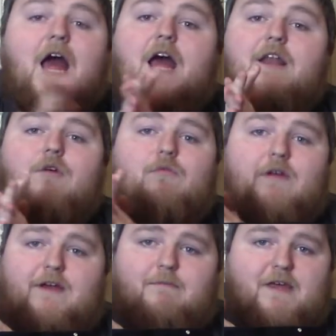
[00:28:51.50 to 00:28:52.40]
I don't
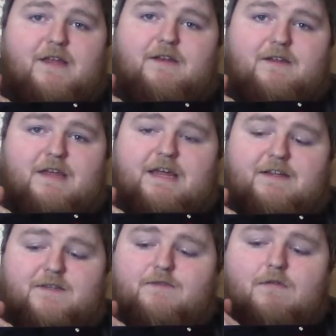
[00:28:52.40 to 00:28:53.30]
recommend
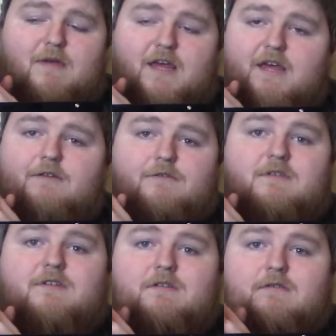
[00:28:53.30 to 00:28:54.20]
kits for beginners.